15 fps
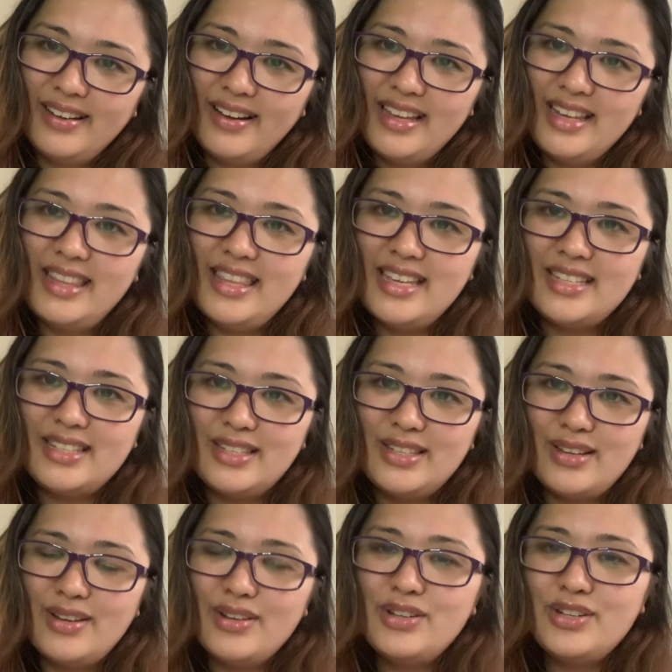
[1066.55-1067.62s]
in this
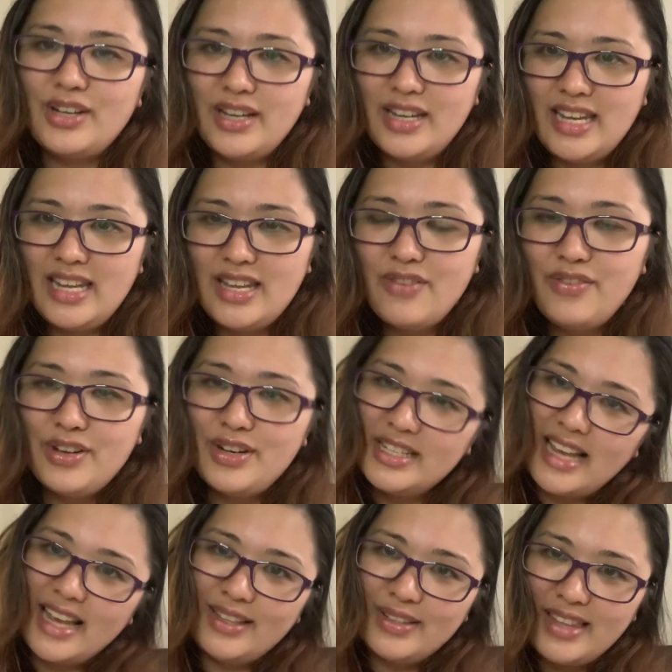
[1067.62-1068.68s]
journey if you
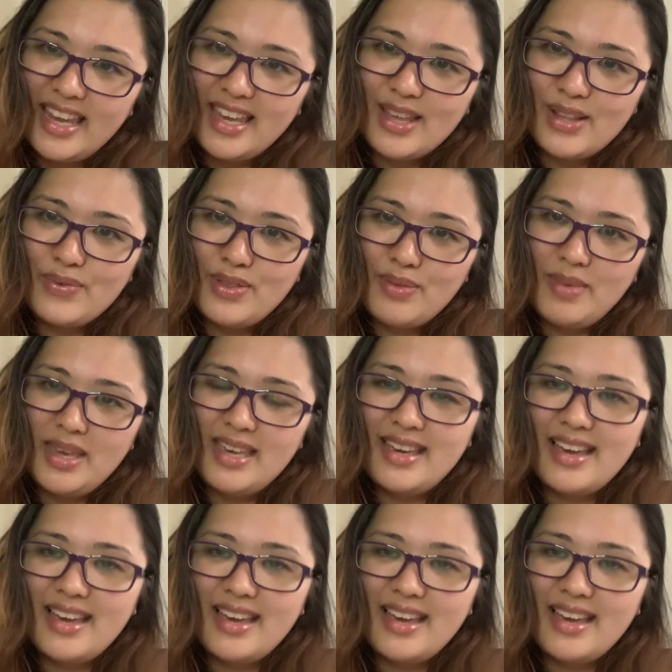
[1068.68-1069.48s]
decide to take it with me.